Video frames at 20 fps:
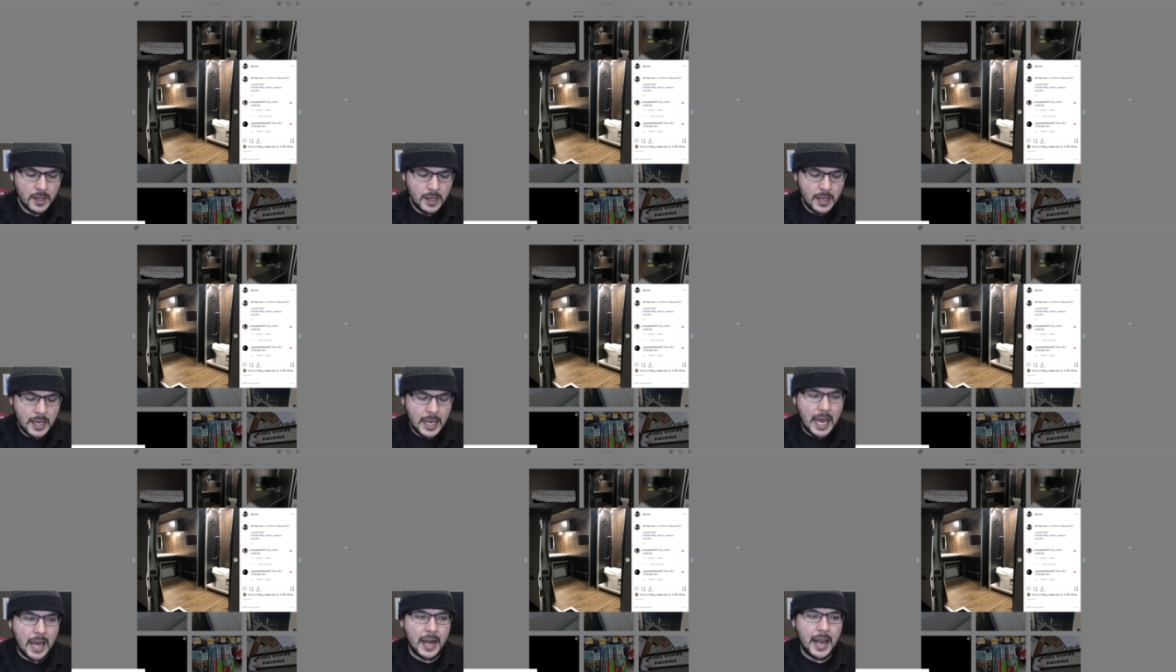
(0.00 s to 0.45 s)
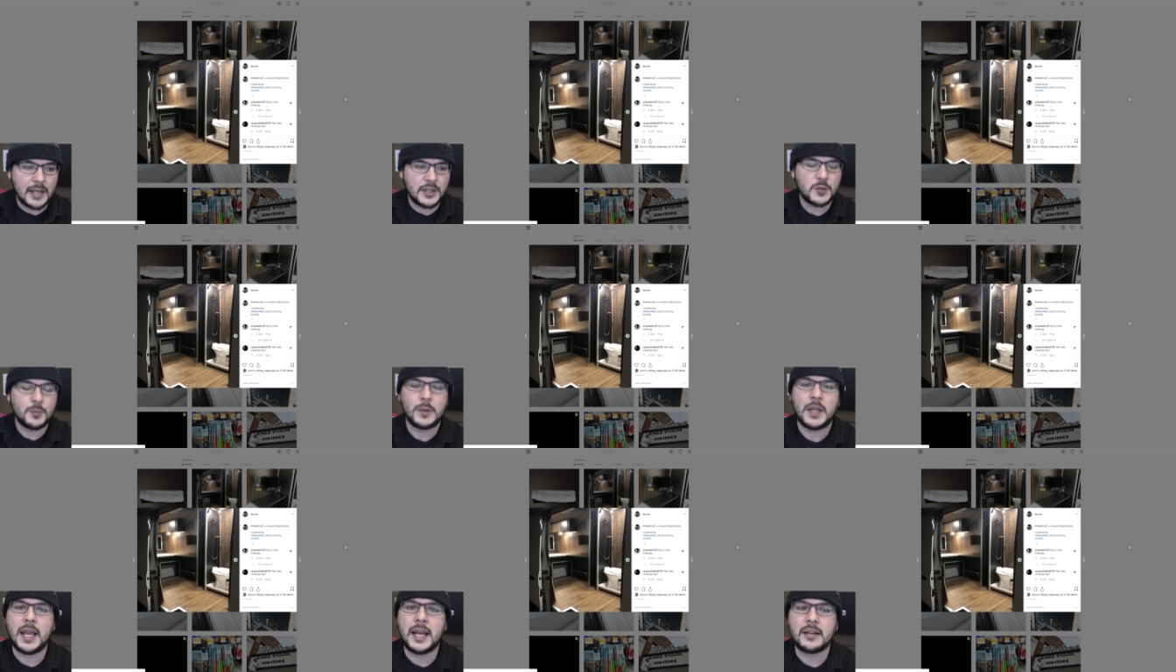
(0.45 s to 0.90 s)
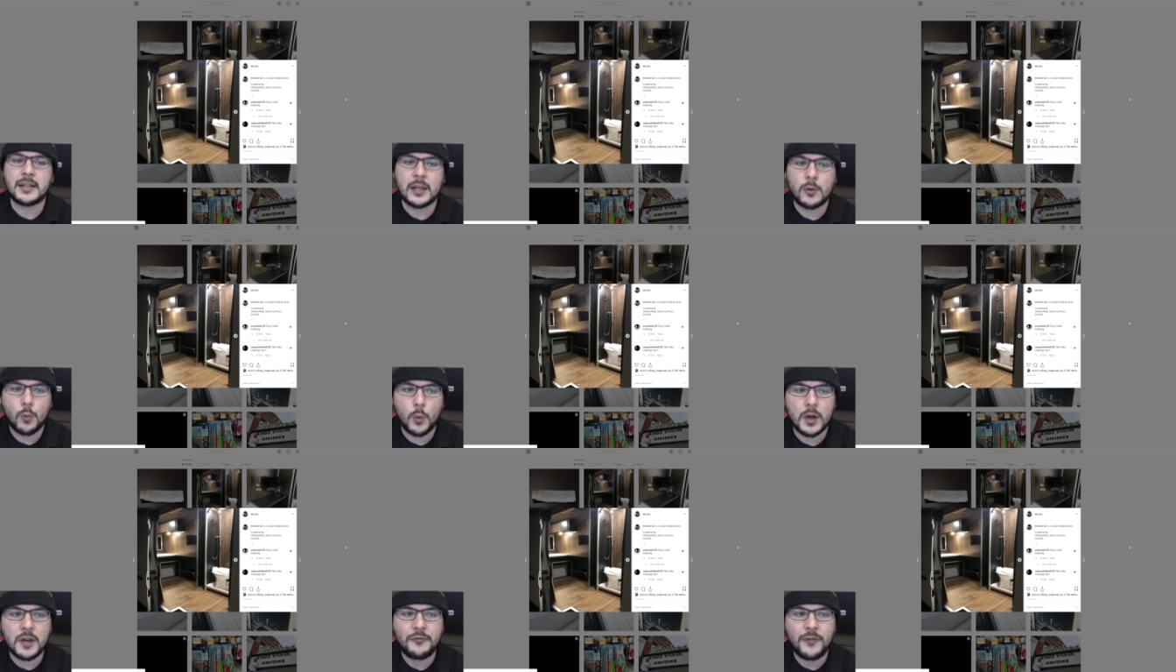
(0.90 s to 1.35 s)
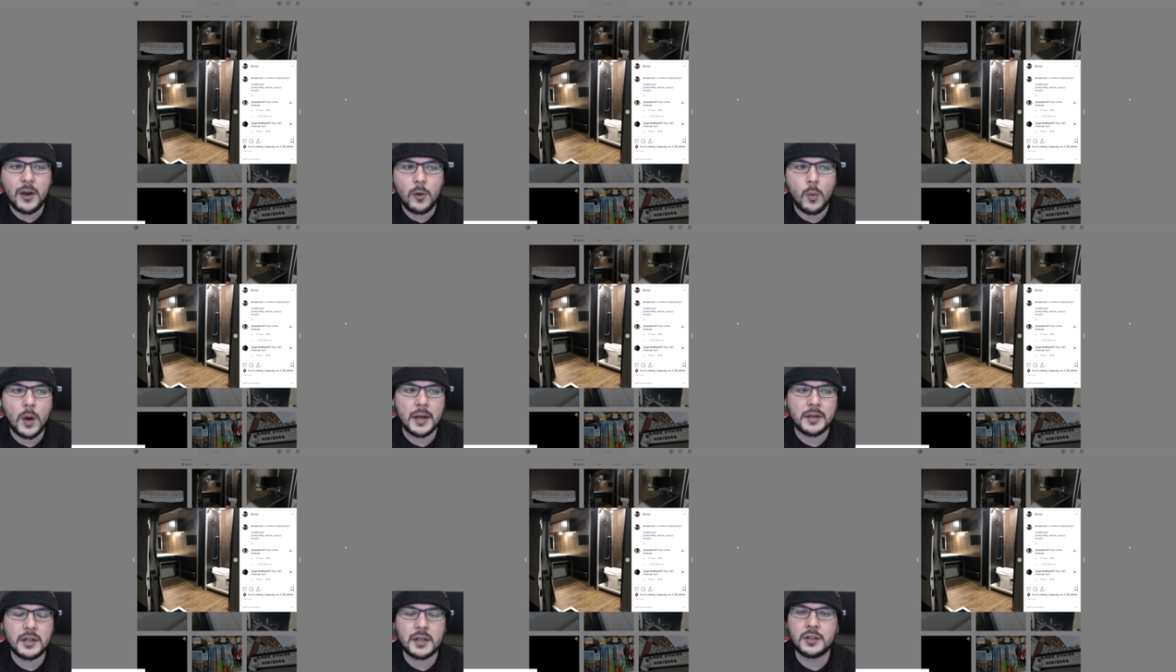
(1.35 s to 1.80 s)
And I explained, like, what if I
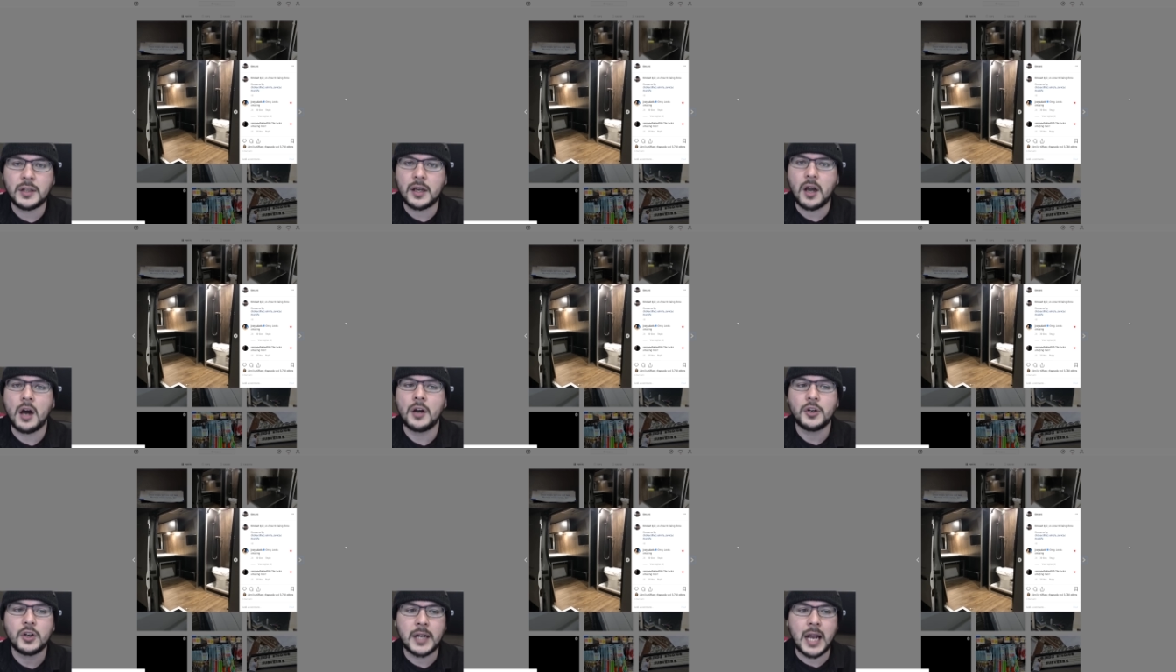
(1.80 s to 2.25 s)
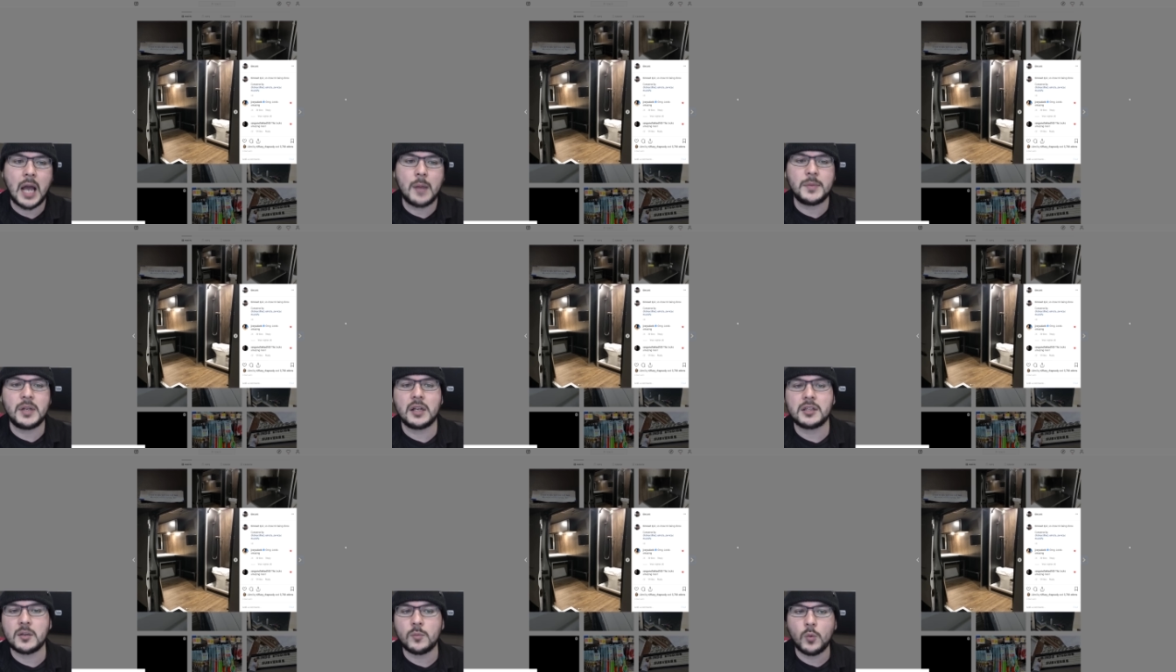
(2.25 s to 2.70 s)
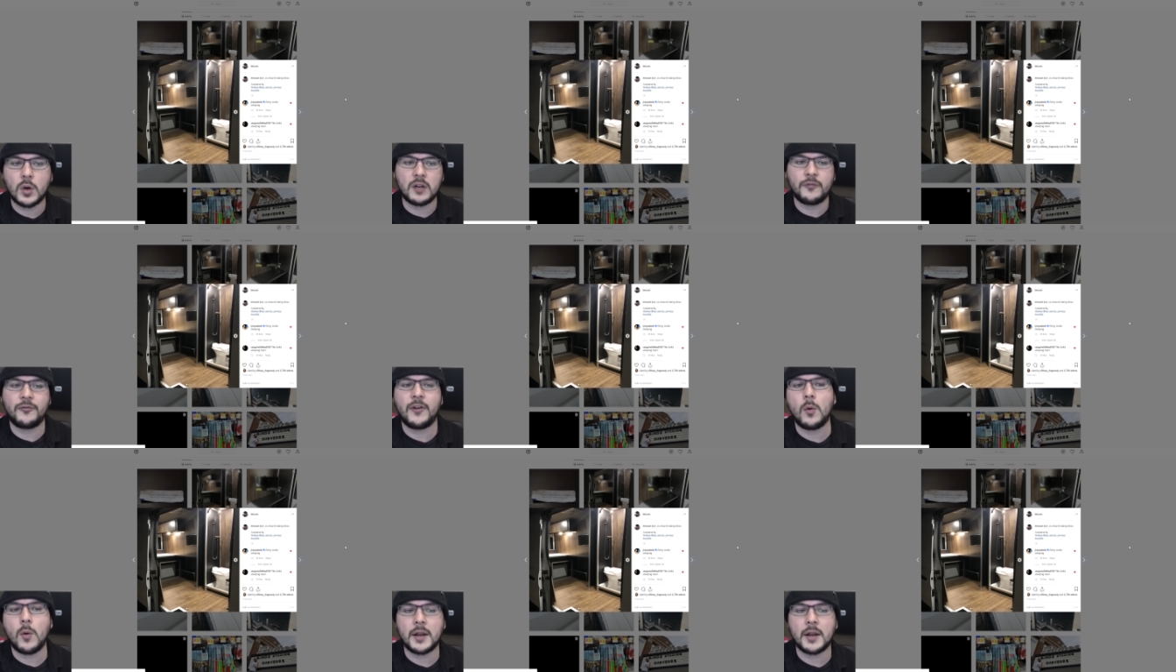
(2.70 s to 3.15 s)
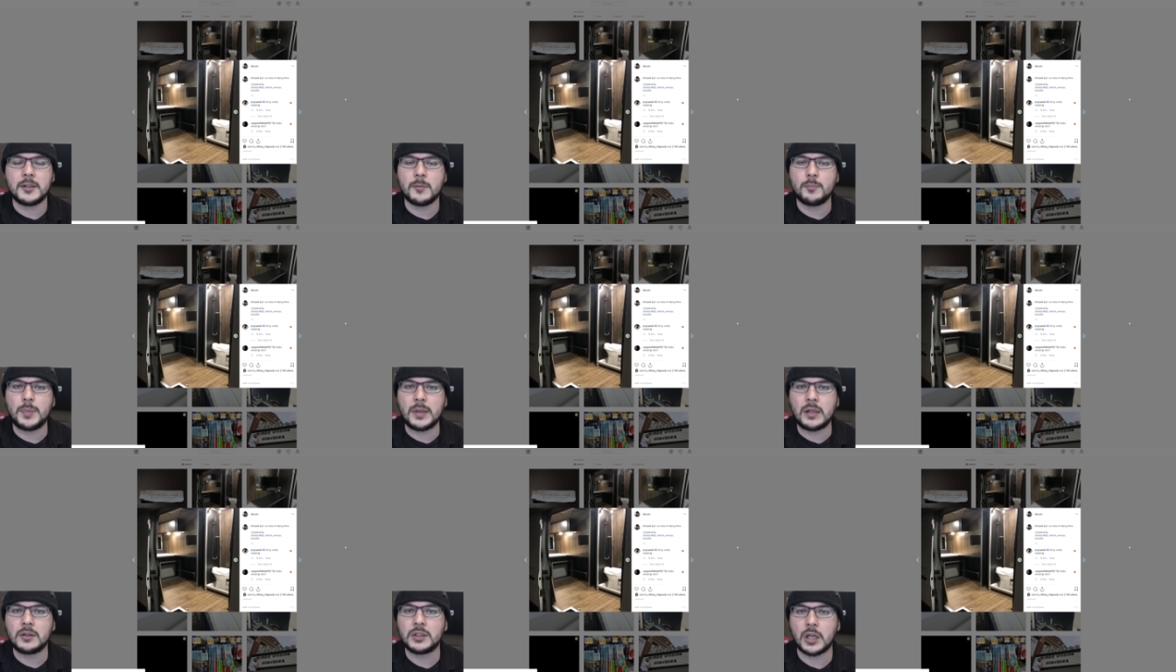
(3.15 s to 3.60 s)
wanted, like, under communism, what if I wanted to
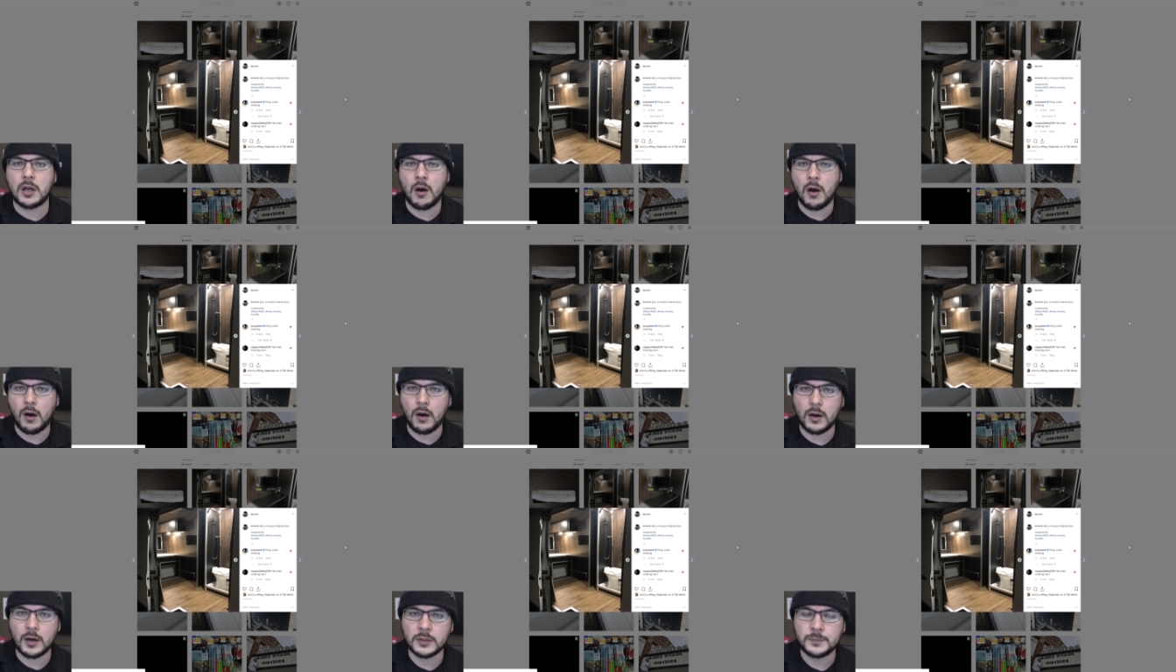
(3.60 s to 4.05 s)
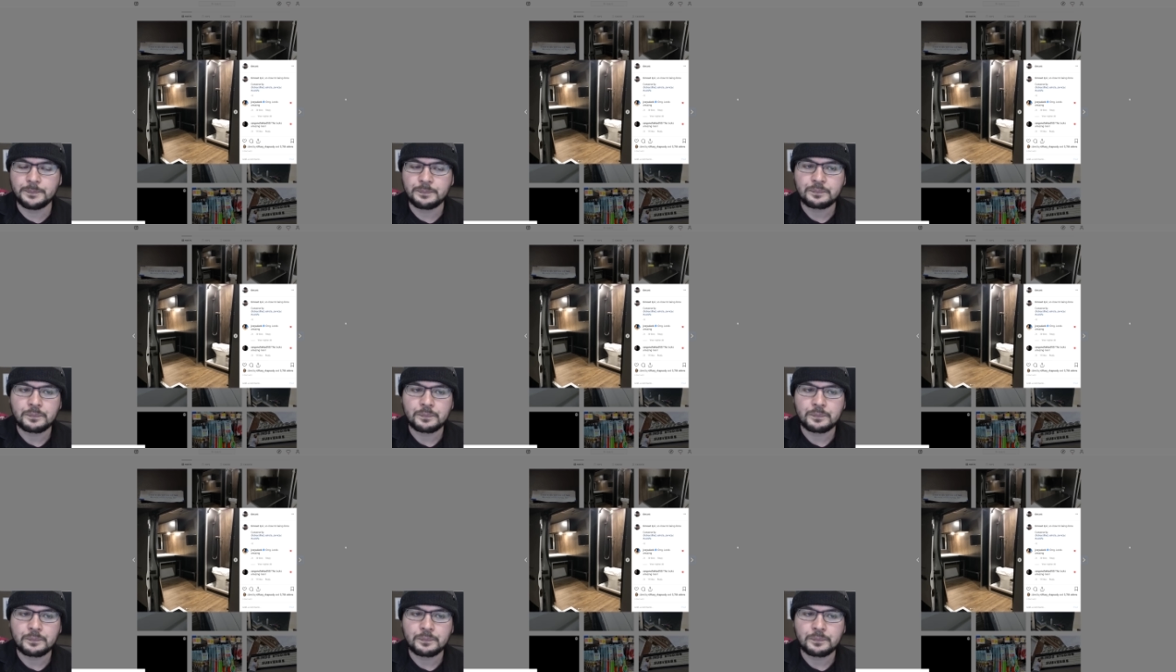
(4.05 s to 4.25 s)
build a car?